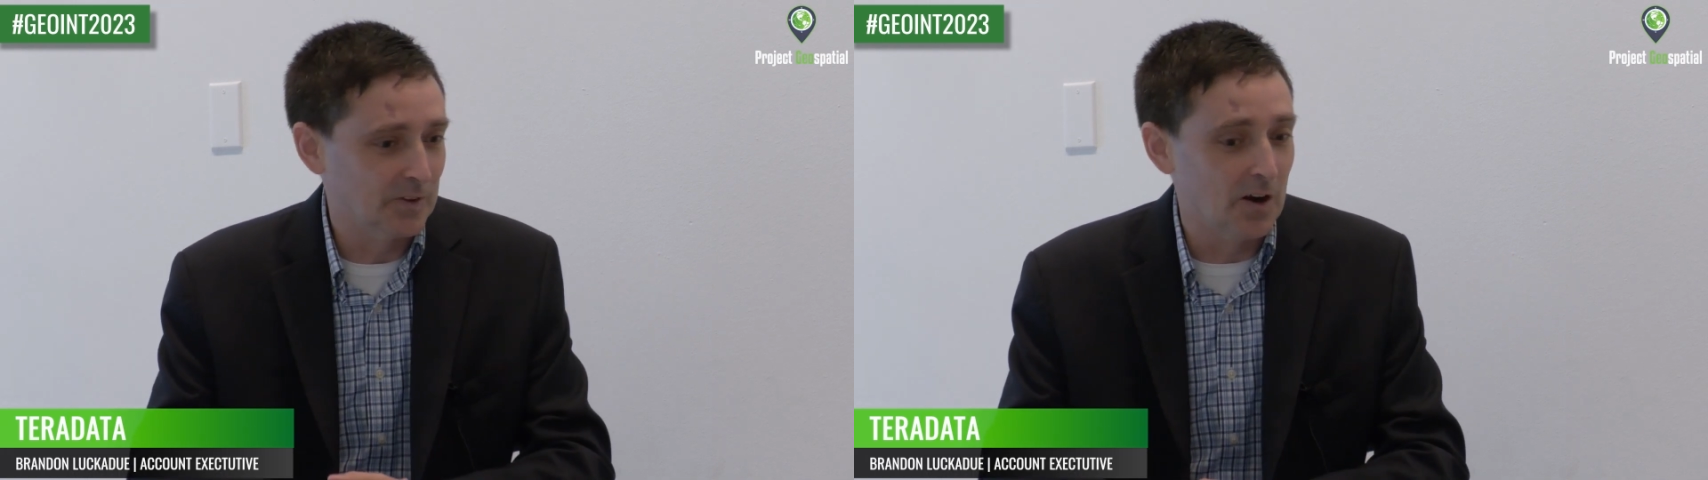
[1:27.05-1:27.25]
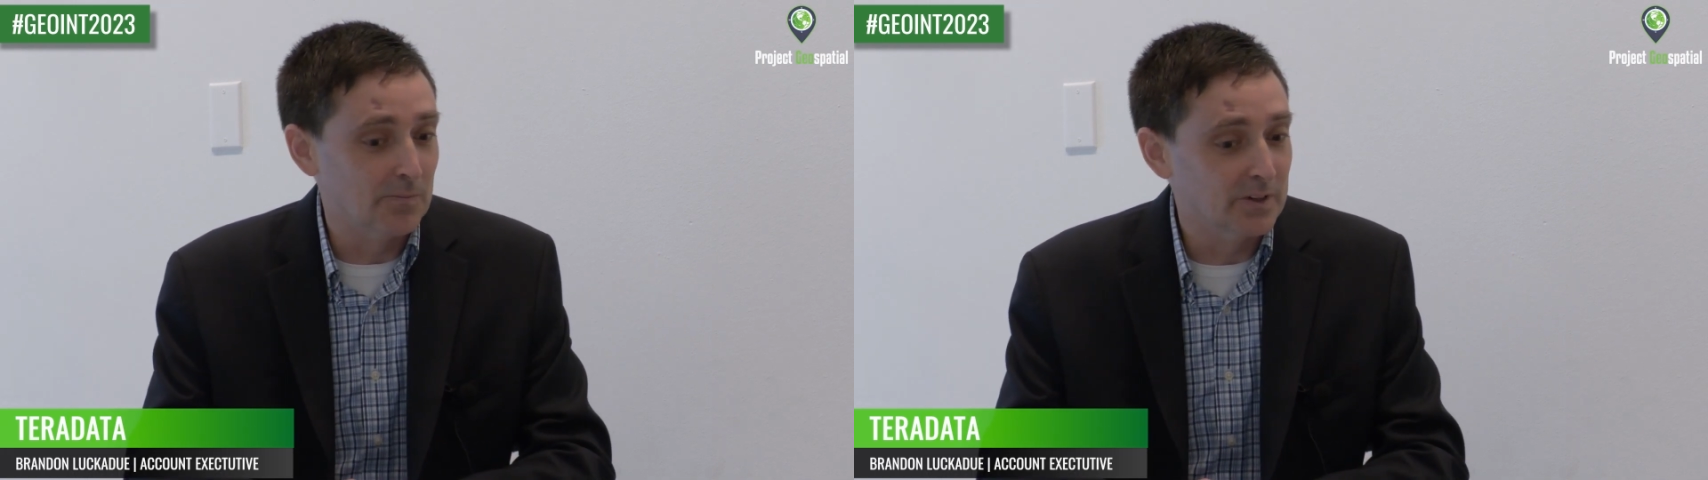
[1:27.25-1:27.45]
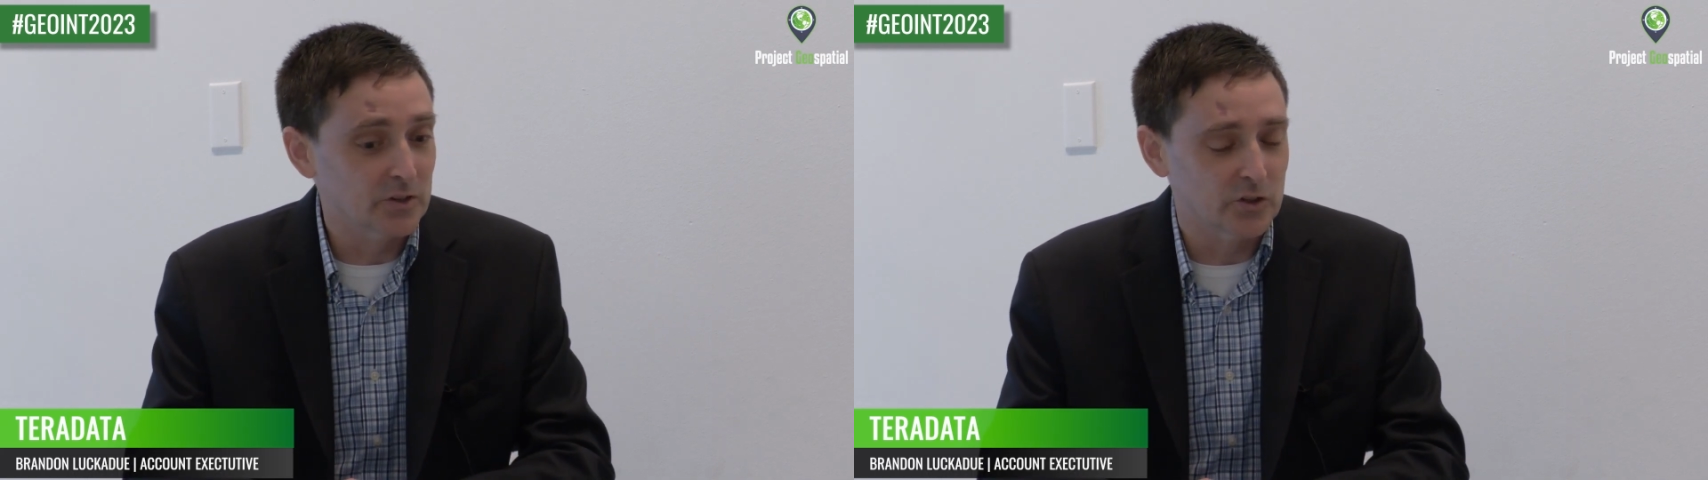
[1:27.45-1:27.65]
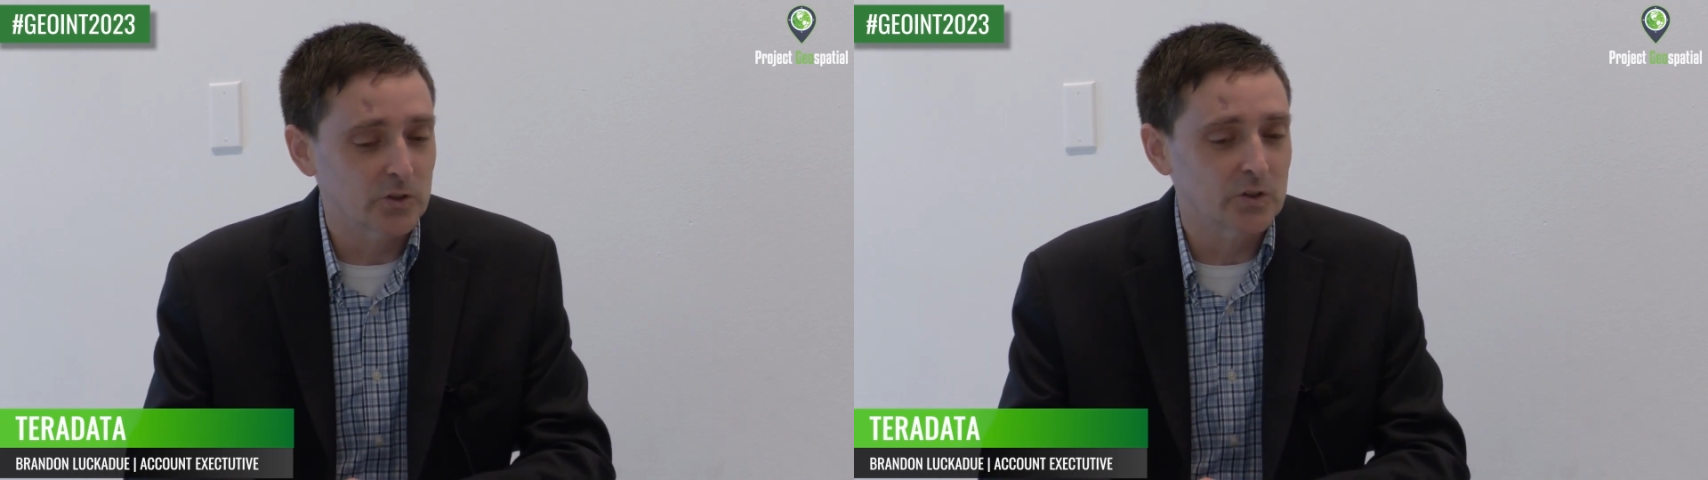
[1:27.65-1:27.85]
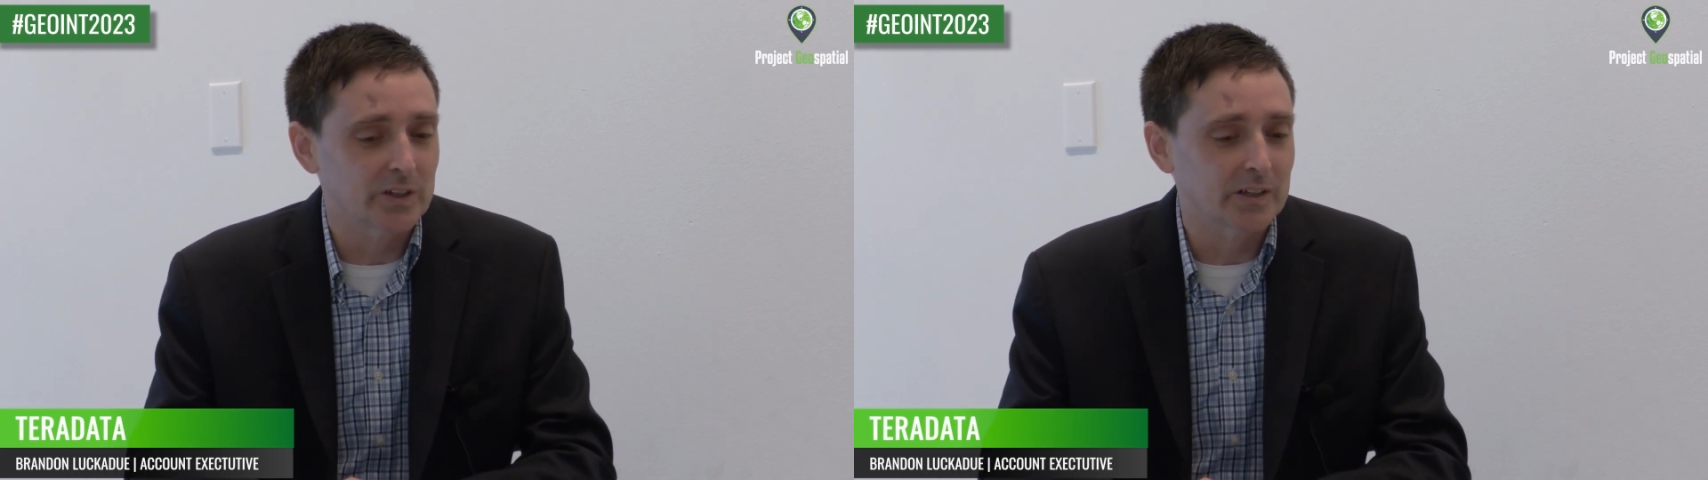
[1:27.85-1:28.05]
government is
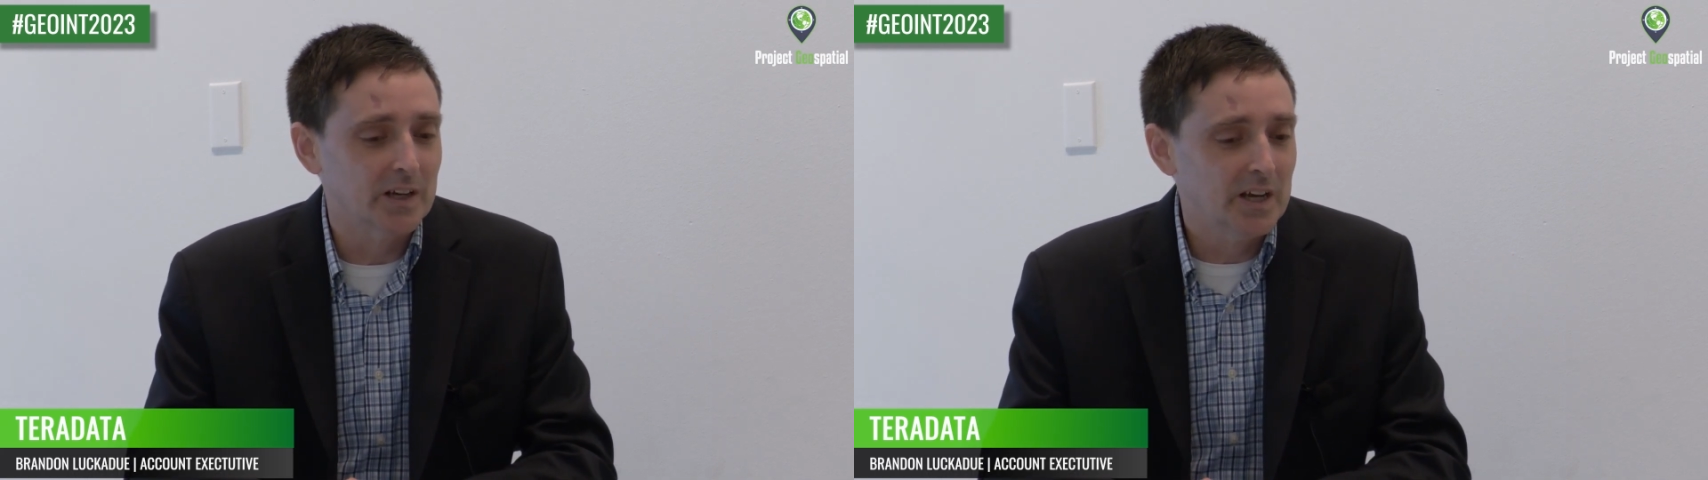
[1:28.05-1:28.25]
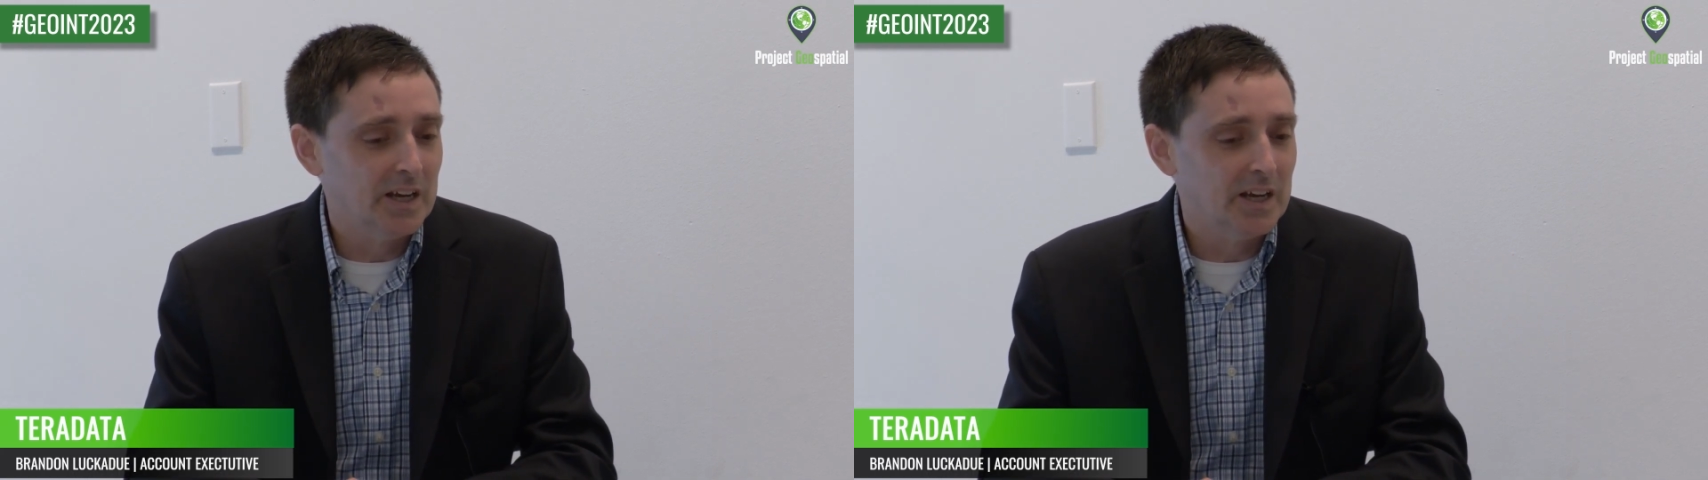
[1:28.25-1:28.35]
using.